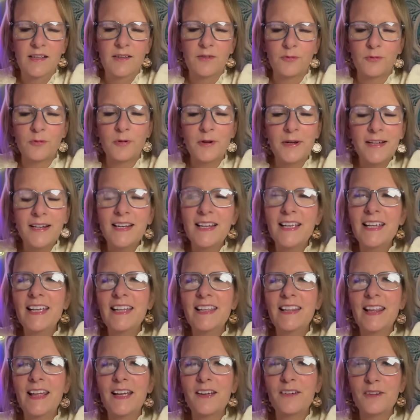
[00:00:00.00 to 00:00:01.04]

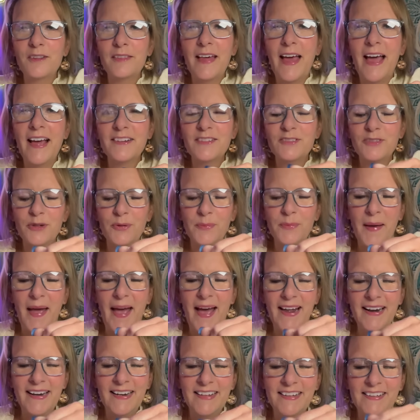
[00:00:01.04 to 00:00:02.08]
Really? They're that
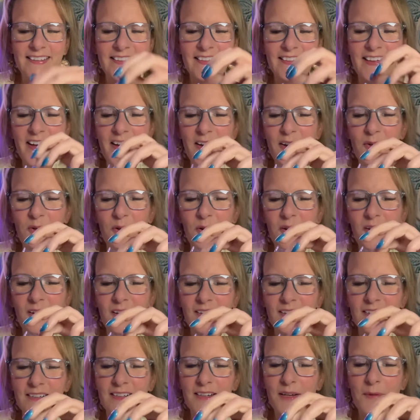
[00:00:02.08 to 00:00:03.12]
traumatic though?
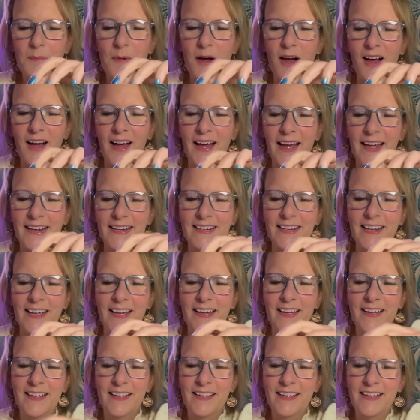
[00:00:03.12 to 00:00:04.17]
Come on.
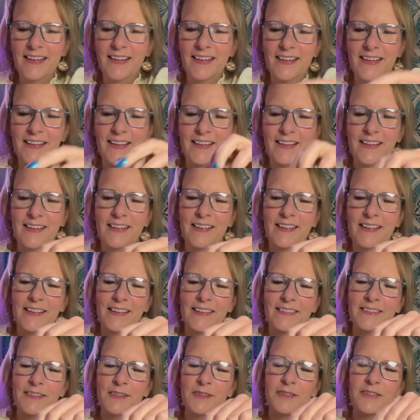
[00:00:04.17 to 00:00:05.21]

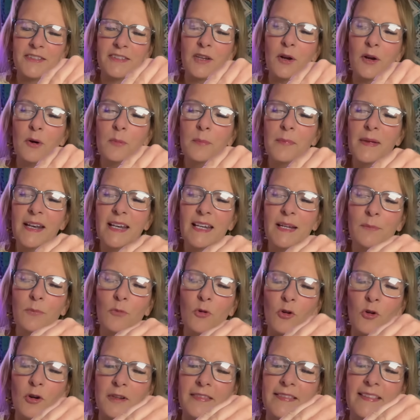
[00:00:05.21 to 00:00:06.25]
There's so many
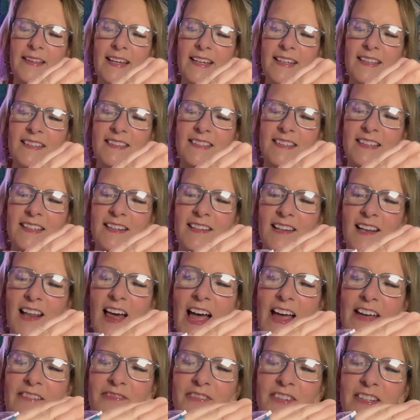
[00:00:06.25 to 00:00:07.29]
more things in
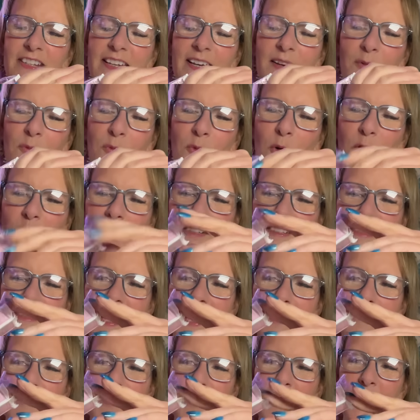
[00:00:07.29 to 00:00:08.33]
life to get worked
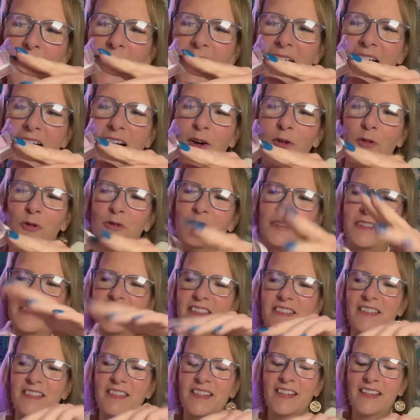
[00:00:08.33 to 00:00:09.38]
up about
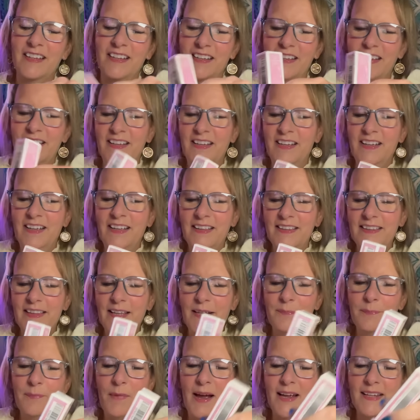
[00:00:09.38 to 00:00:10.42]

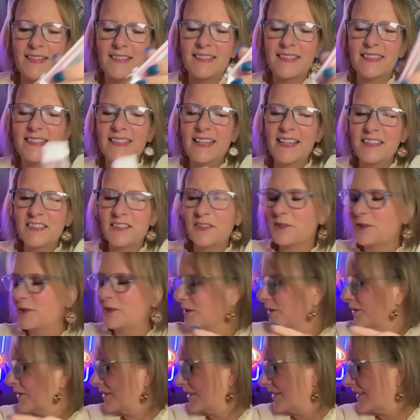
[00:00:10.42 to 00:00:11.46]
than my
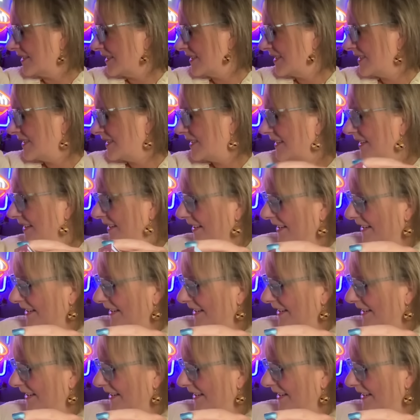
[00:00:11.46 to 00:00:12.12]
scissors.